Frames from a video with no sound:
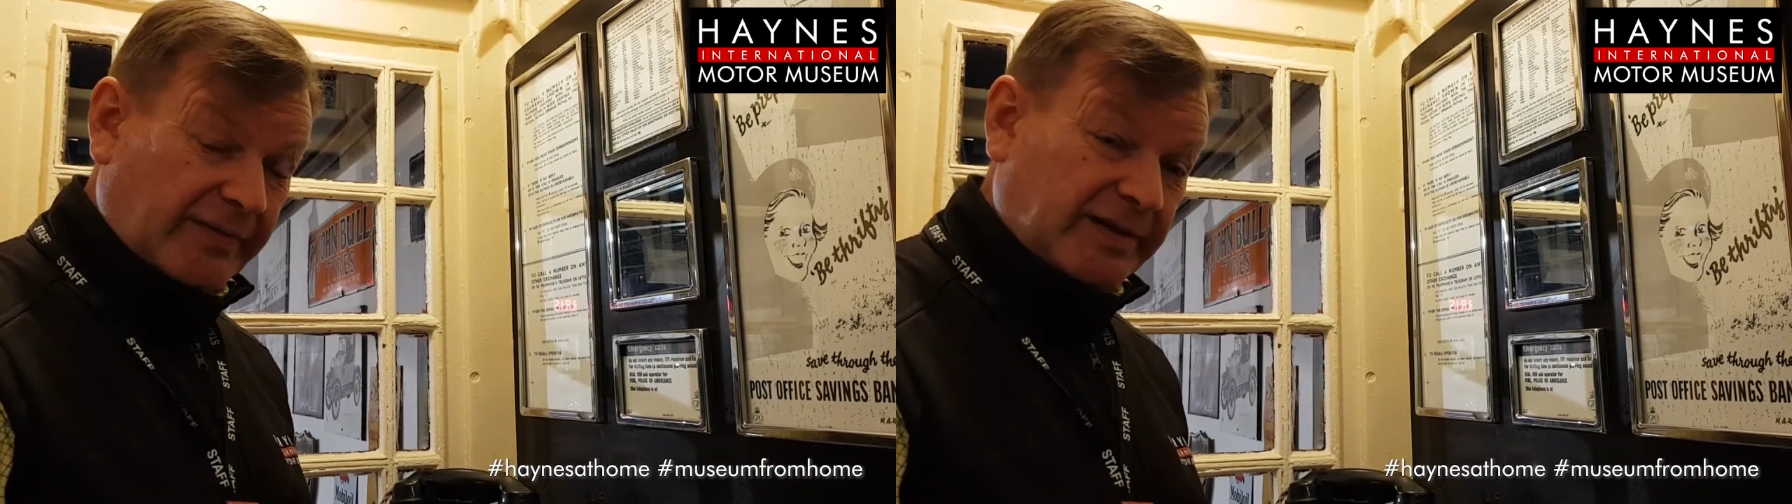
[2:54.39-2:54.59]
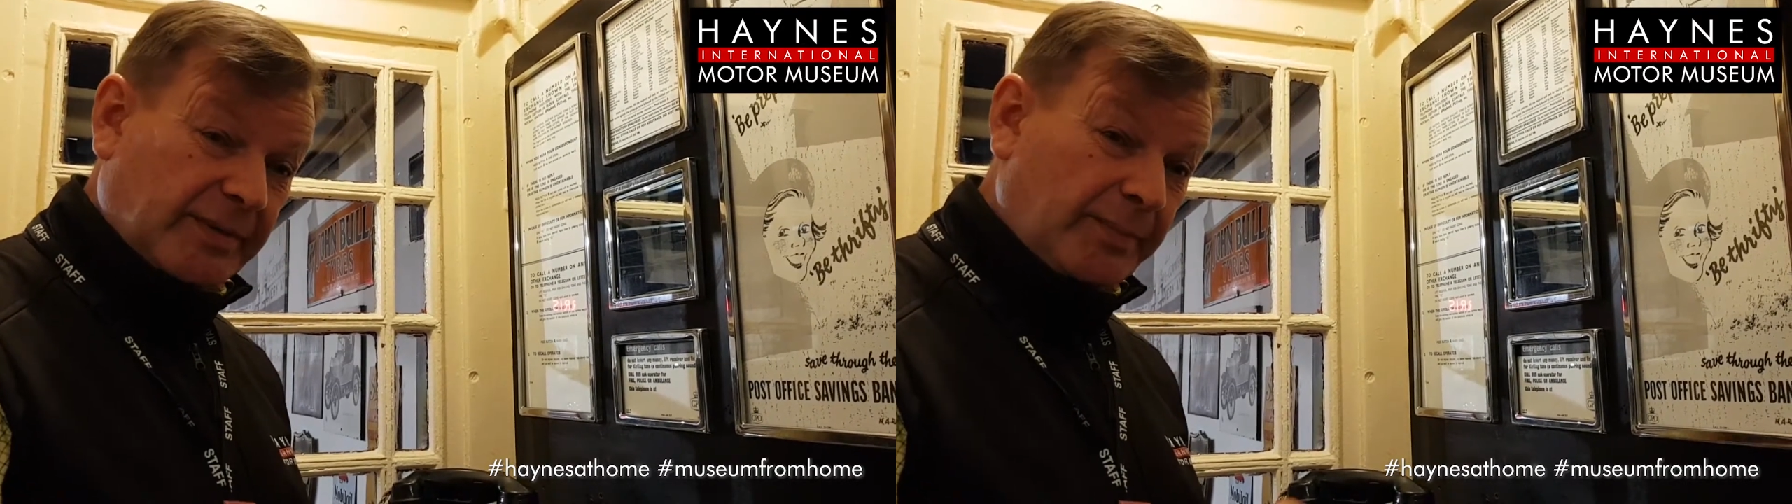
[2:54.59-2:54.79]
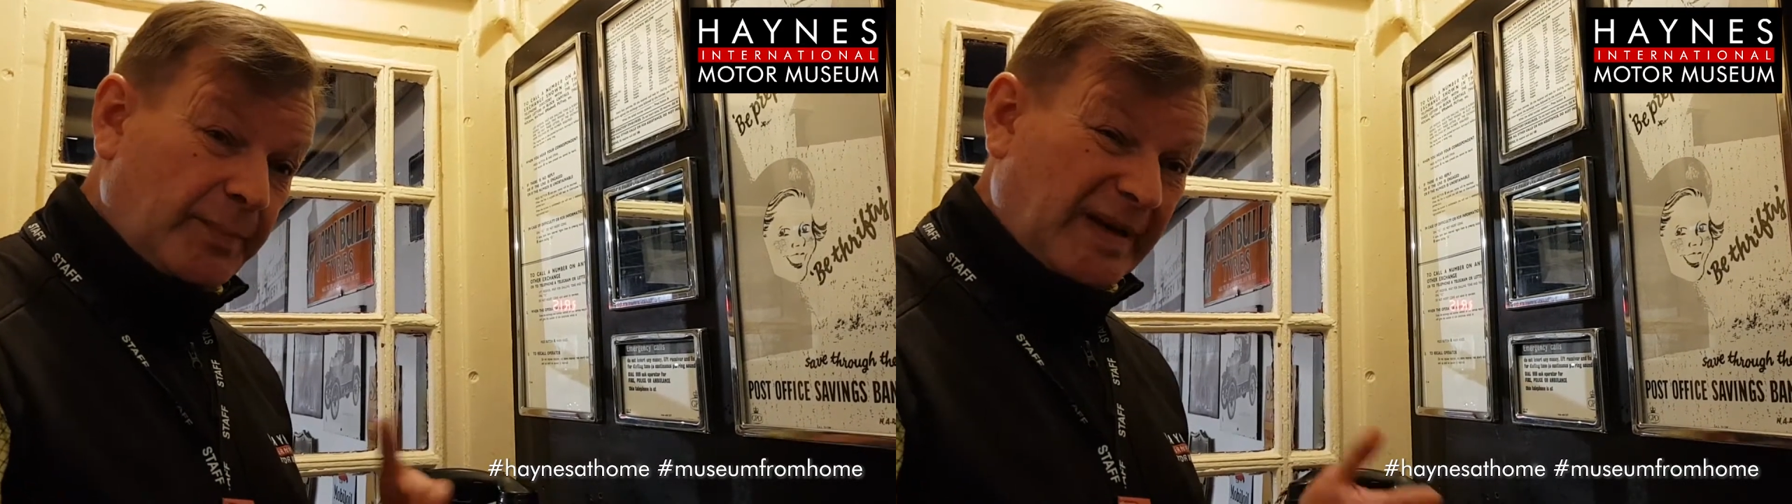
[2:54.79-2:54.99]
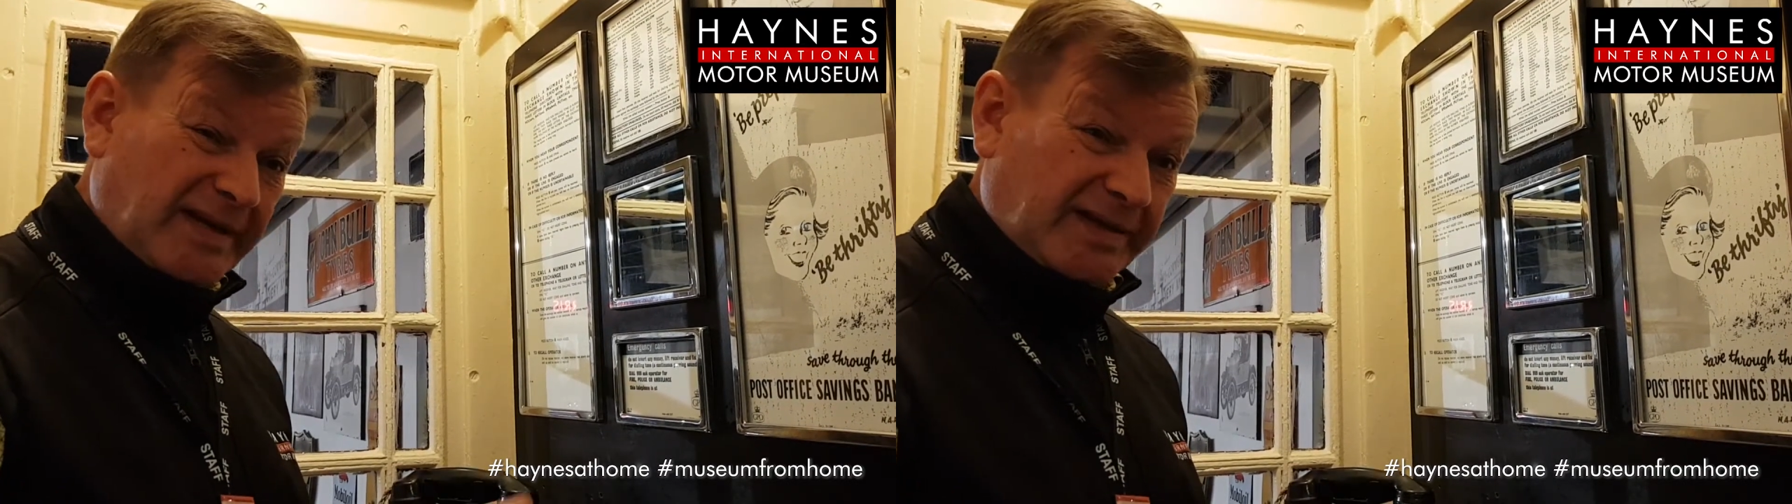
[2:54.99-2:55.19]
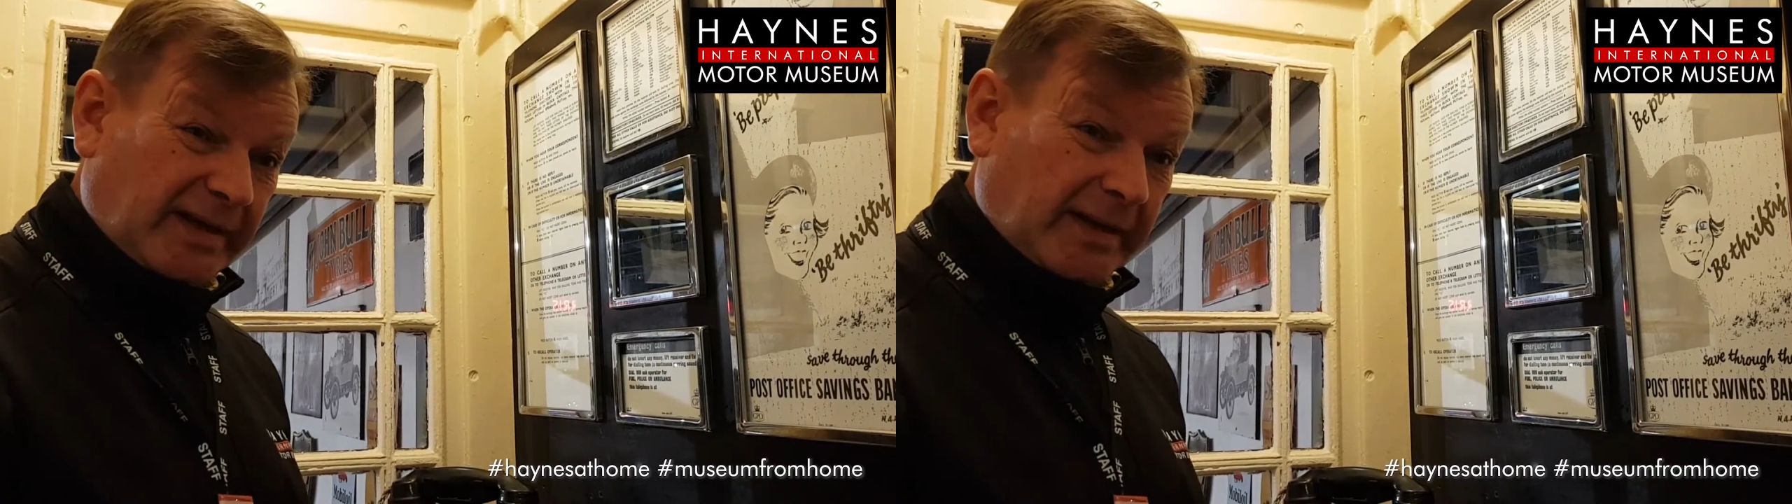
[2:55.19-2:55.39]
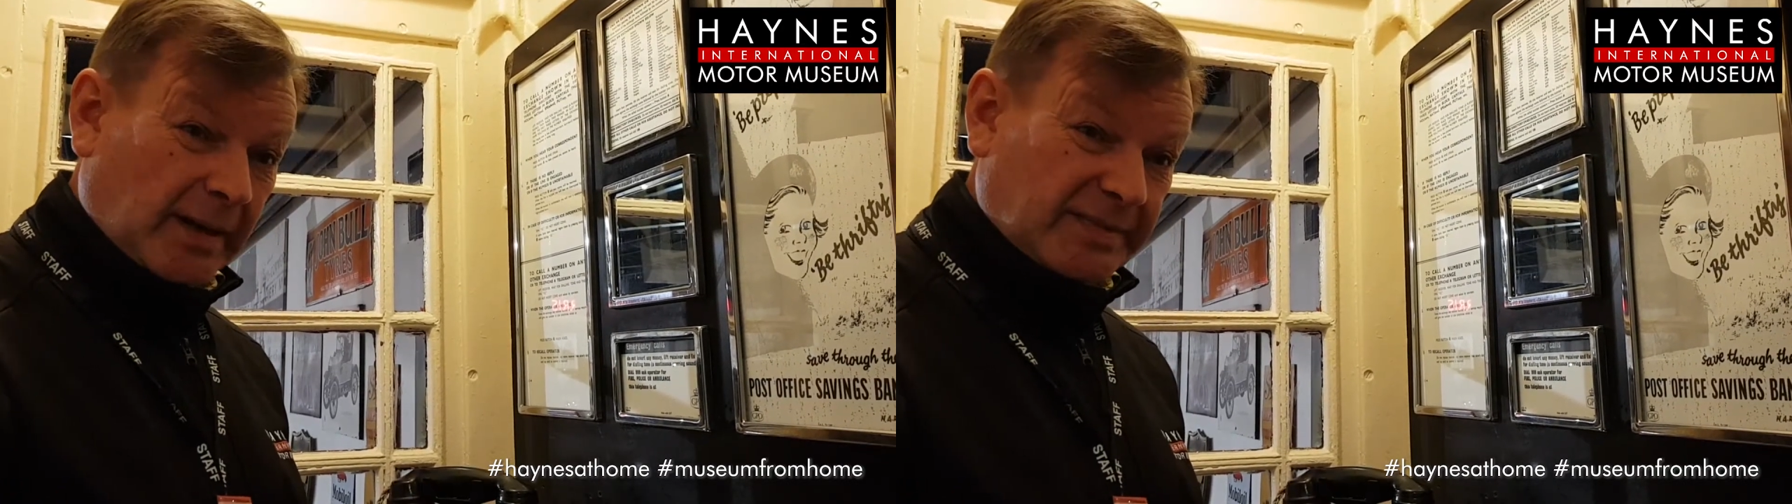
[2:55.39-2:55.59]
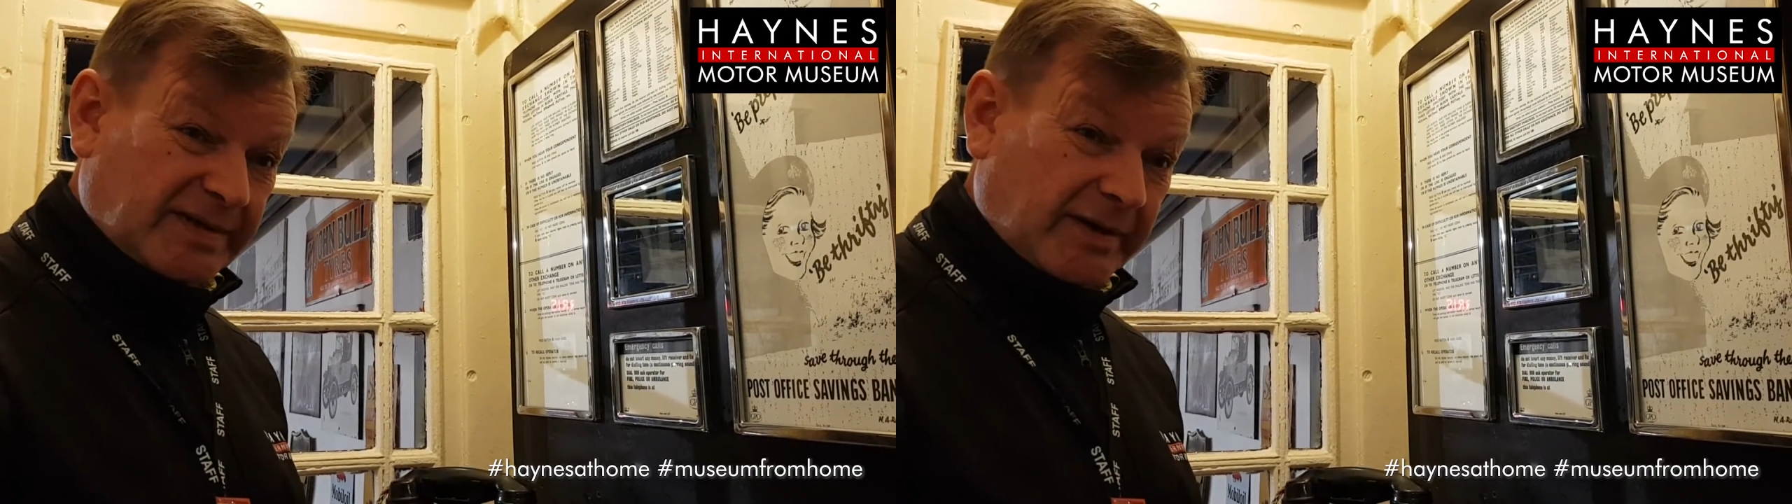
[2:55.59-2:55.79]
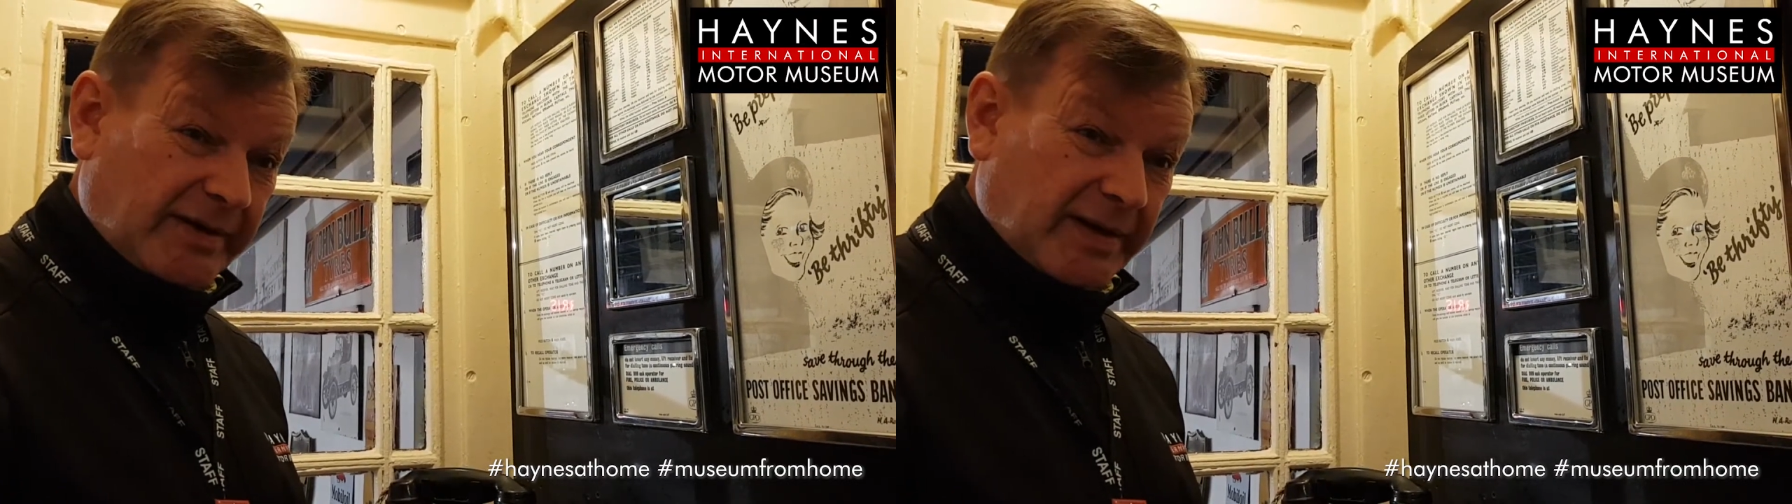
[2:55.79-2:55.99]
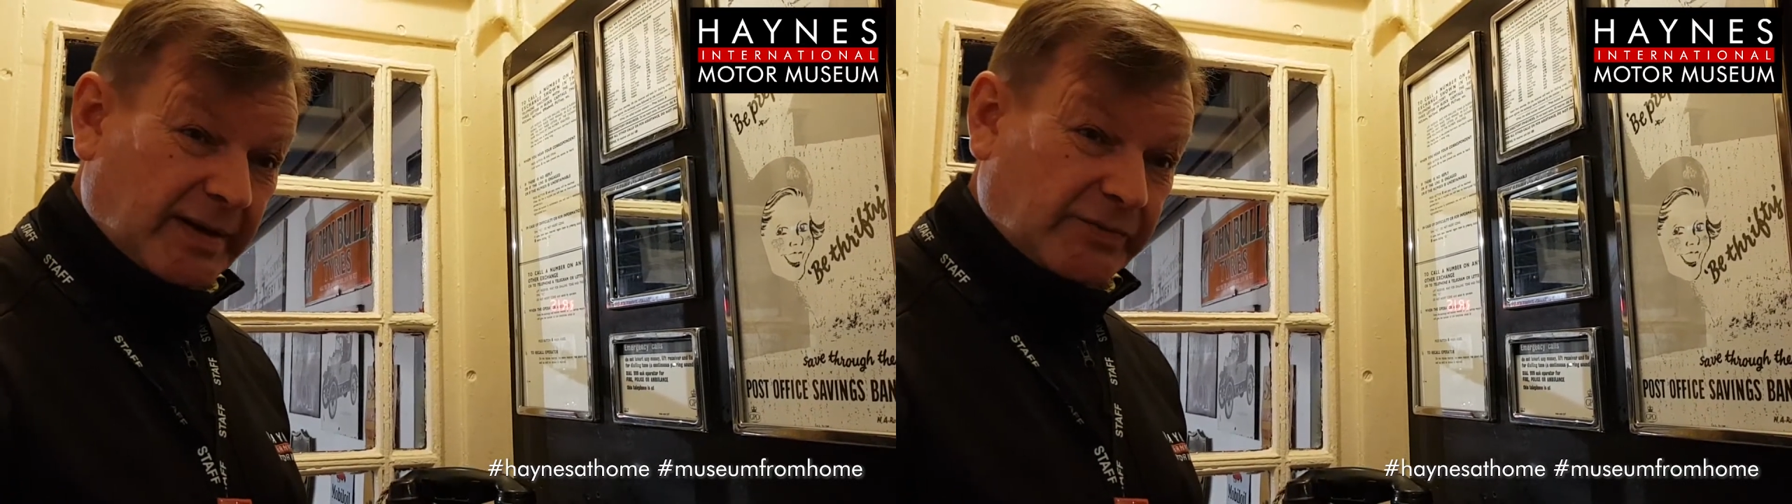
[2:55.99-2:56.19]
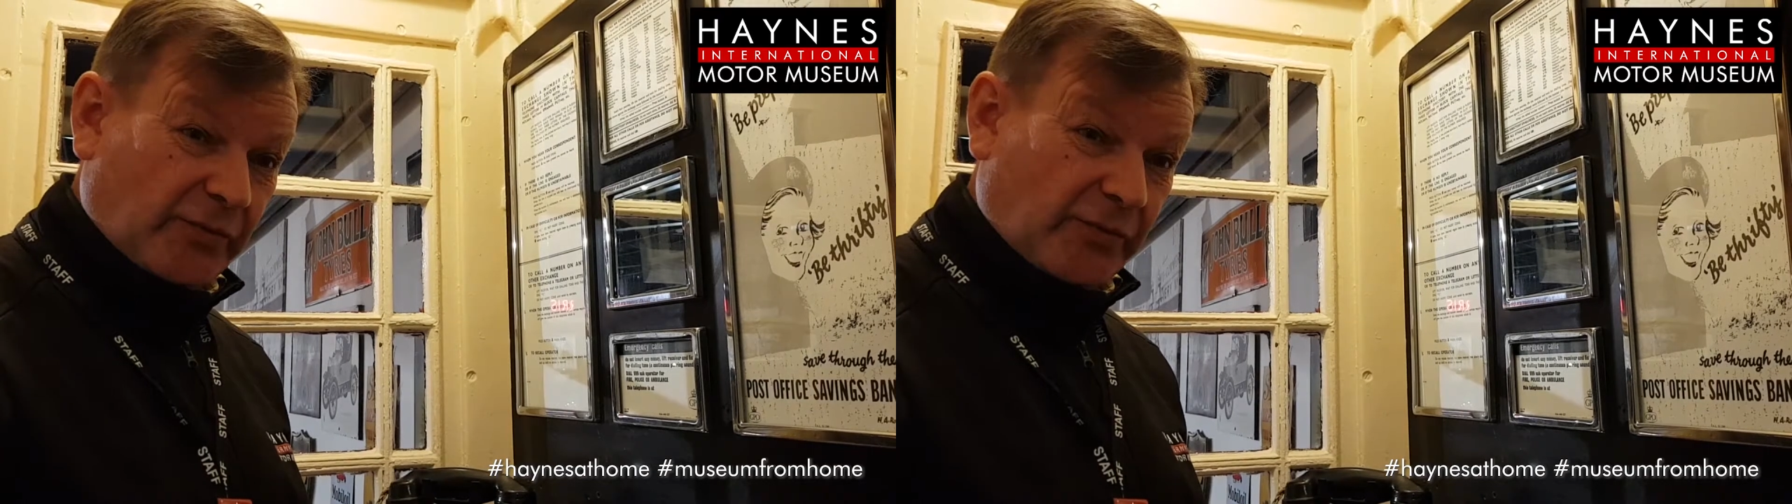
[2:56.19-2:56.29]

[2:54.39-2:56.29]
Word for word: That's when BT comes in and you get this